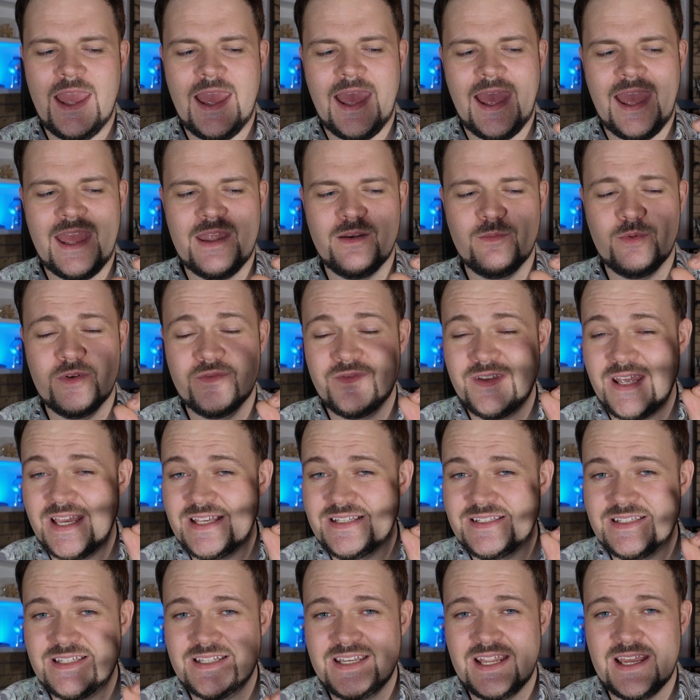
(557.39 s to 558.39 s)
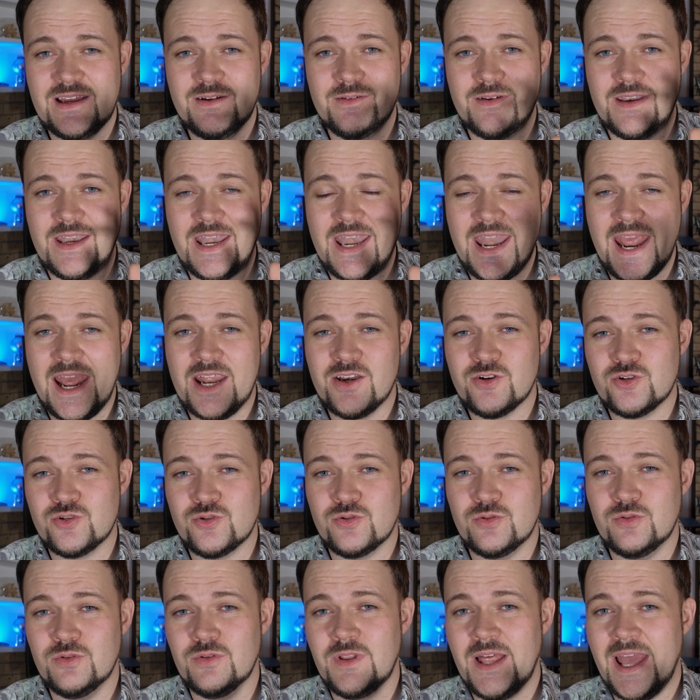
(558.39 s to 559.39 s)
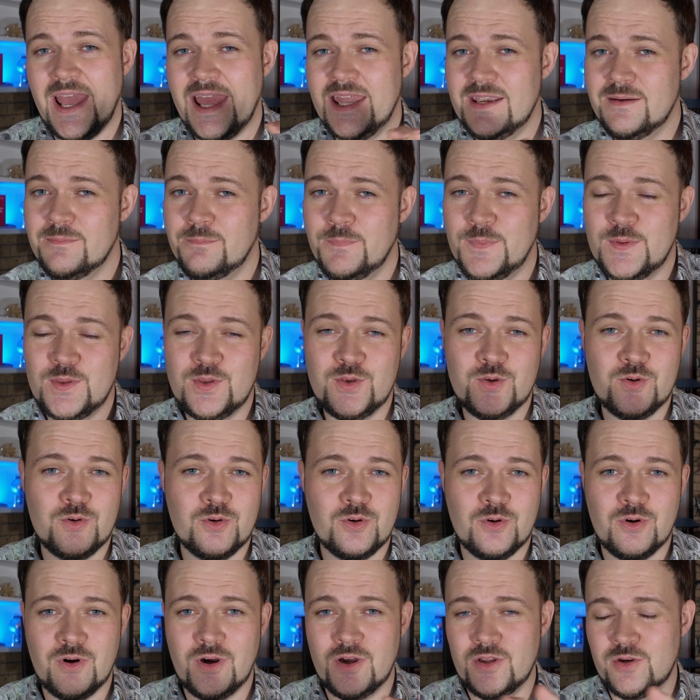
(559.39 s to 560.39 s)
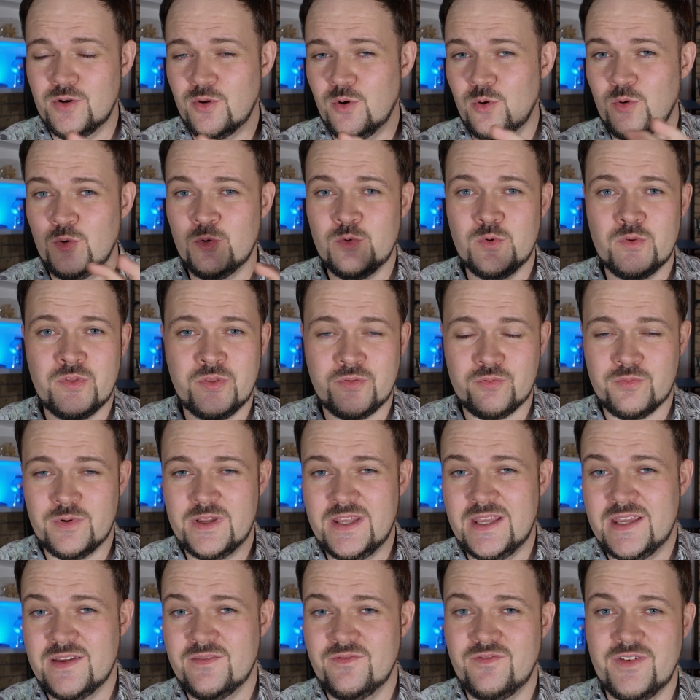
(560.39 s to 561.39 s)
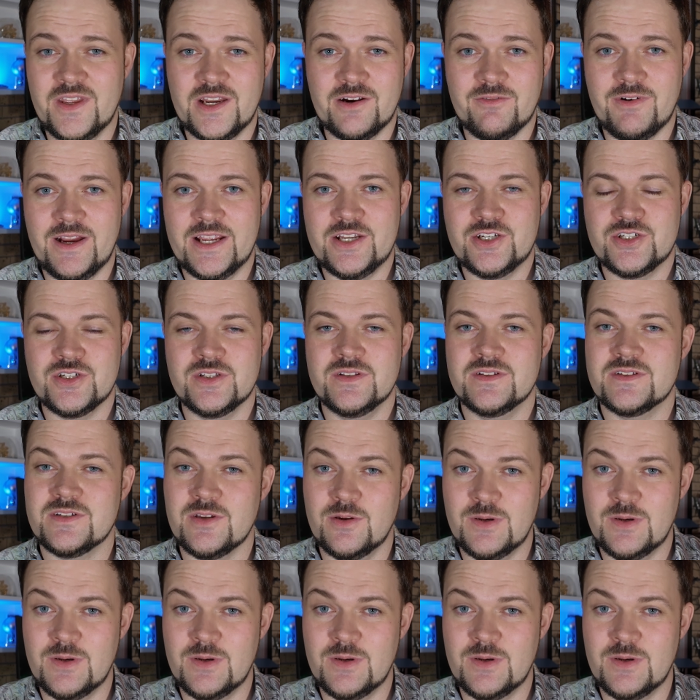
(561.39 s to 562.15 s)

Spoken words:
and we've tested out natural and pure on all 3 configurations.